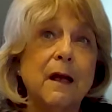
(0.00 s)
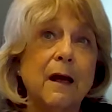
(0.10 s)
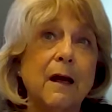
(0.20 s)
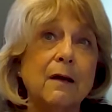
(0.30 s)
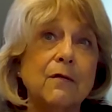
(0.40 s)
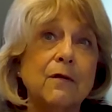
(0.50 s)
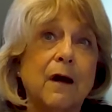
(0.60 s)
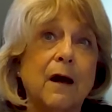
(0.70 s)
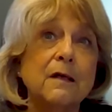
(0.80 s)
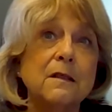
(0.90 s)
As
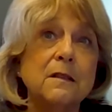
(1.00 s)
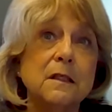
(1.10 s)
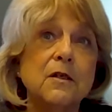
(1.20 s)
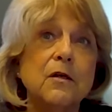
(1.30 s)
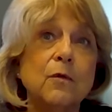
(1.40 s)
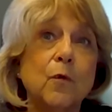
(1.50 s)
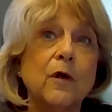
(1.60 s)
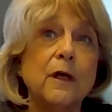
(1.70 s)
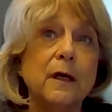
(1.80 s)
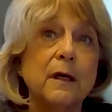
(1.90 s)
I continued
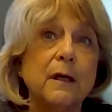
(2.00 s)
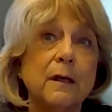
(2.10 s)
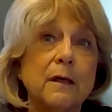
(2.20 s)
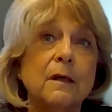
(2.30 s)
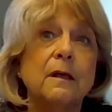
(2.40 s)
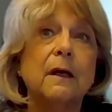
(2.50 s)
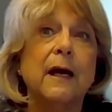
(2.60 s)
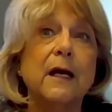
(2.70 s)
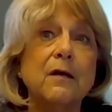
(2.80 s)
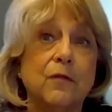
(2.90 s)
working
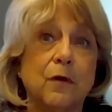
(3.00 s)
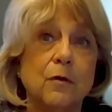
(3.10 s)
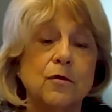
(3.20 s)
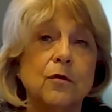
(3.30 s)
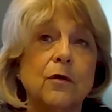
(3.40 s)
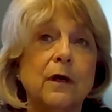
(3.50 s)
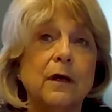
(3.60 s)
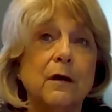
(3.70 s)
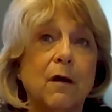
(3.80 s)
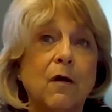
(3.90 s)
at Sojourner
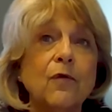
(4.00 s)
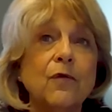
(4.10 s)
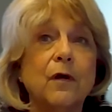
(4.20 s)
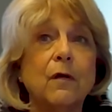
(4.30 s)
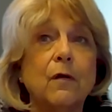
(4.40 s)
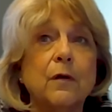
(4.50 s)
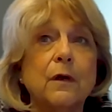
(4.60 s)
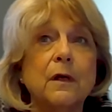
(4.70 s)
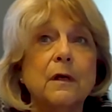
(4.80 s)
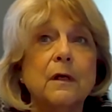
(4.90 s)
and also
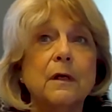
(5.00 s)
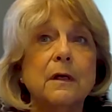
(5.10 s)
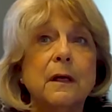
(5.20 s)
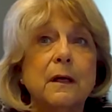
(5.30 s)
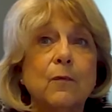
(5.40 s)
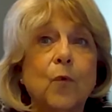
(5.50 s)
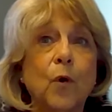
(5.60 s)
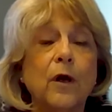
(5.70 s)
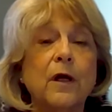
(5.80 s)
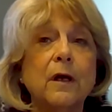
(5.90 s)

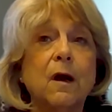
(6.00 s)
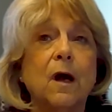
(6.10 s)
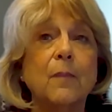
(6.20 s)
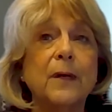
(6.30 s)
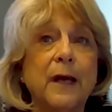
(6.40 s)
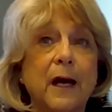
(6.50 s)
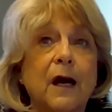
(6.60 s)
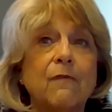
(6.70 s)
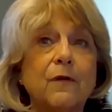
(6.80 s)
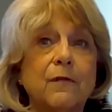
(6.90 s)
working on
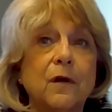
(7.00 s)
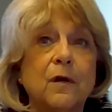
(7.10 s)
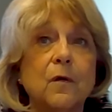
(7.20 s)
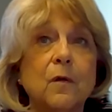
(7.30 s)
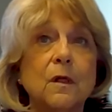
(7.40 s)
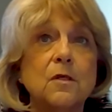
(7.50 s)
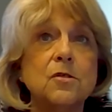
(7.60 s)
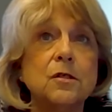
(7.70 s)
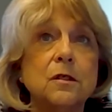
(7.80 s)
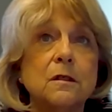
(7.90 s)
behalf of the
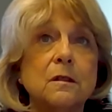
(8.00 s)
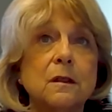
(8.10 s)
coalition,